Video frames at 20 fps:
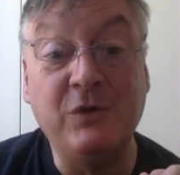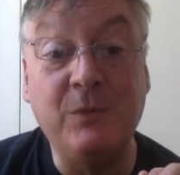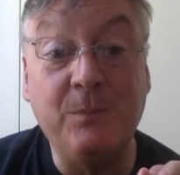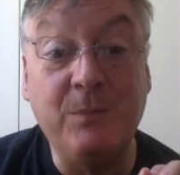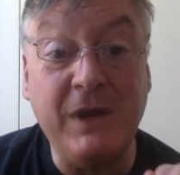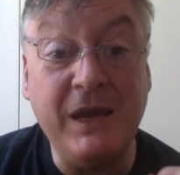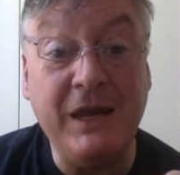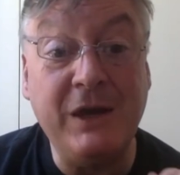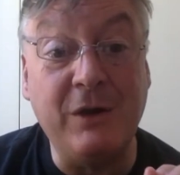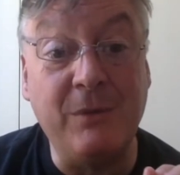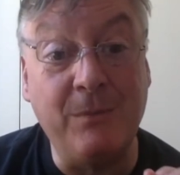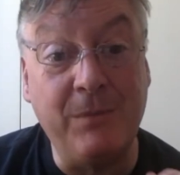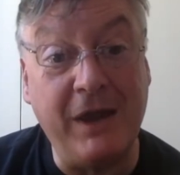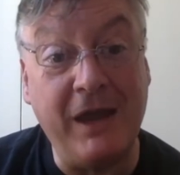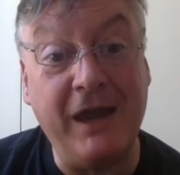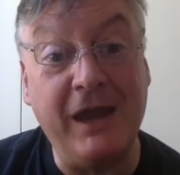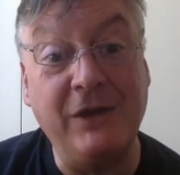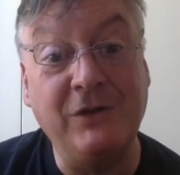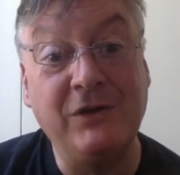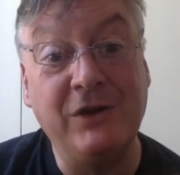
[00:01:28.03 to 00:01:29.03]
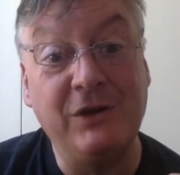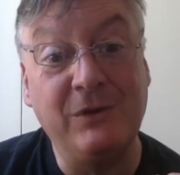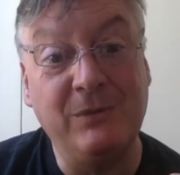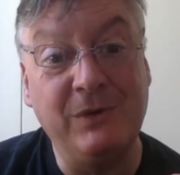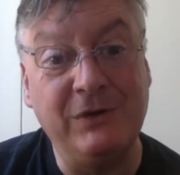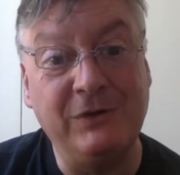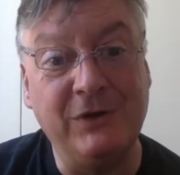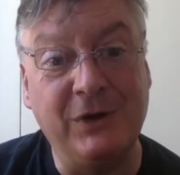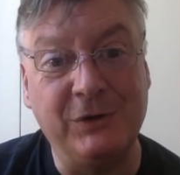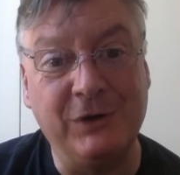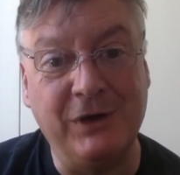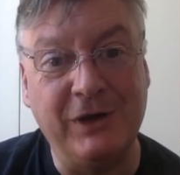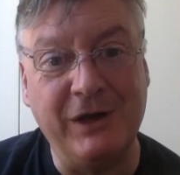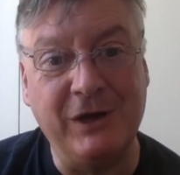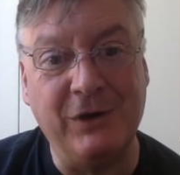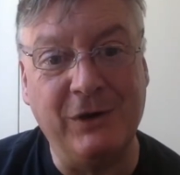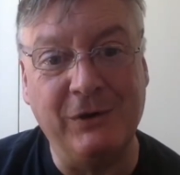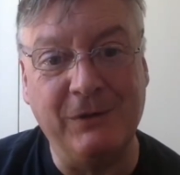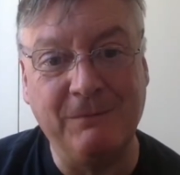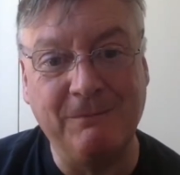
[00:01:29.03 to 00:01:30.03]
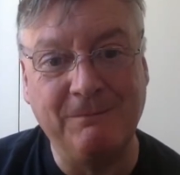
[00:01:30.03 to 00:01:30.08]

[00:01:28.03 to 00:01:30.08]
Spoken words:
be compared with Donna Leon.